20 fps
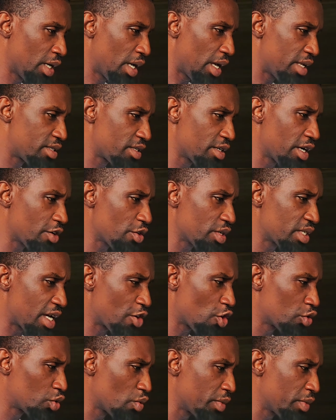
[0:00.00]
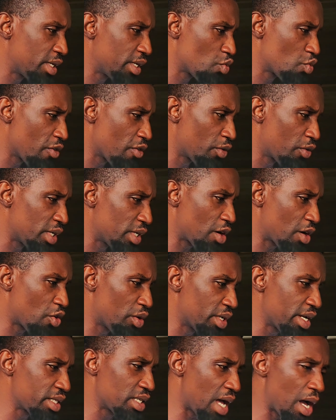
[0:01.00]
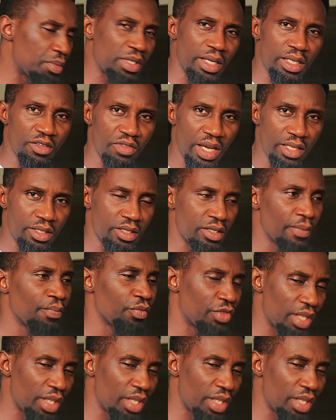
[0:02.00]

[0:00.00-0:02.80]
A scenario is an automated workflow that connects apps and devices.